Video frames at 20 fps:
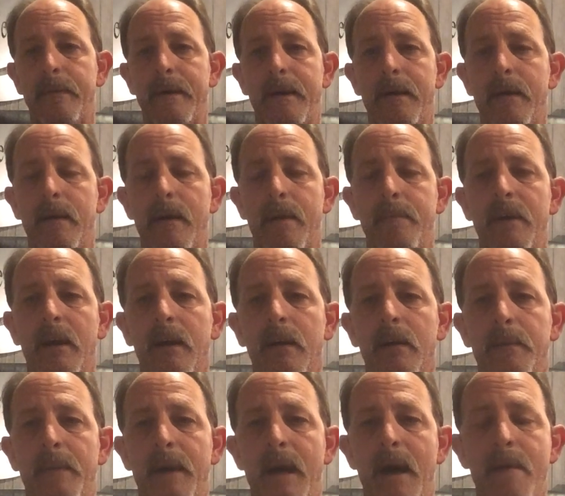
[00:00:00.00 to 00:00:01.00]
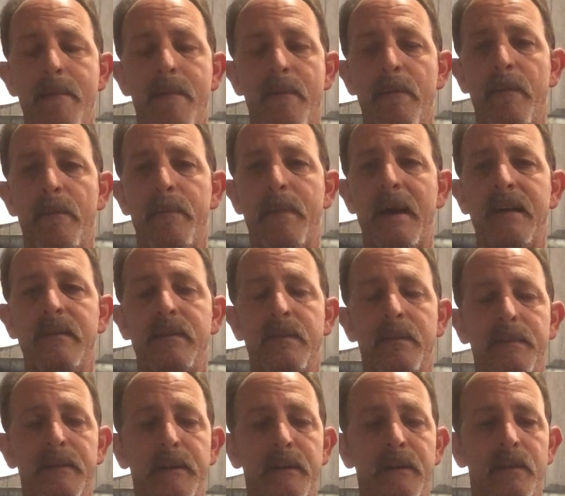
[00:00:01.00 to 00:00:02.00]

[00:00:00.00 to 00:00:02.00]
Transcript: I'm not going to buy them. I'm going to buy something